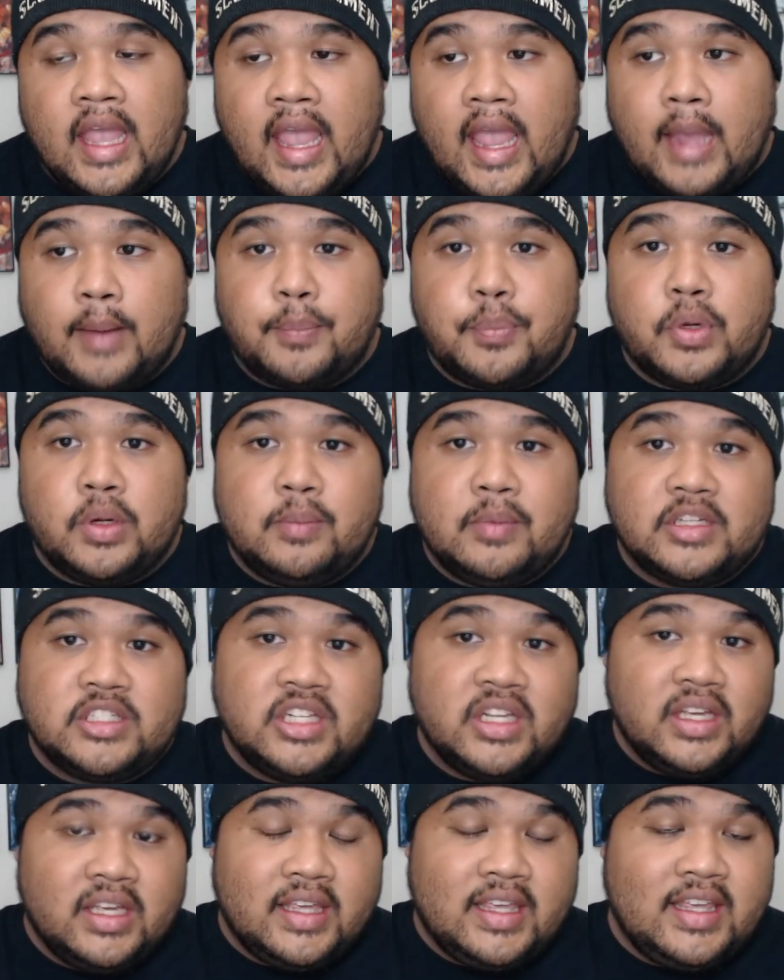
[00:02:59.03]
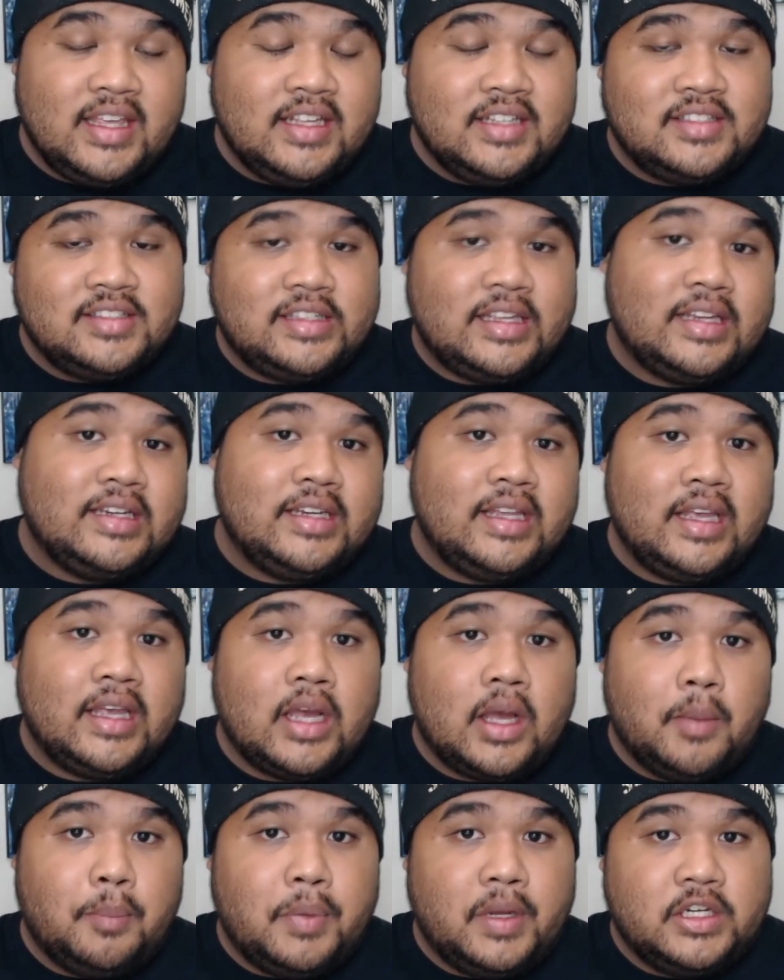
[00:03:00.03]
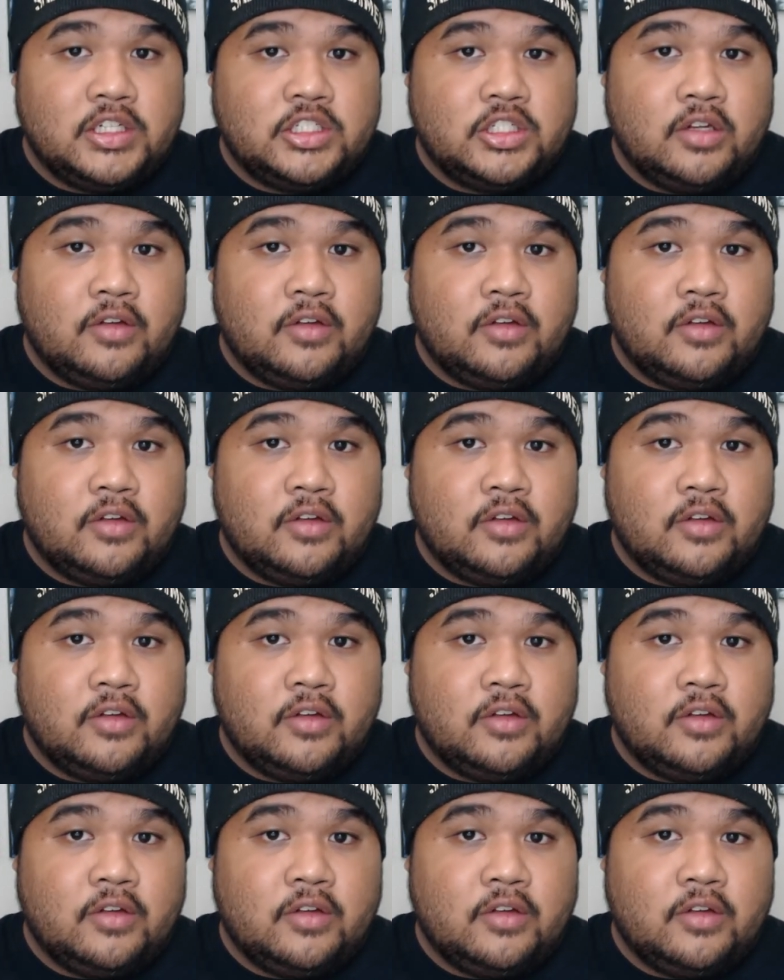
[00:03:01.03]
and pretty much he's sending a bunch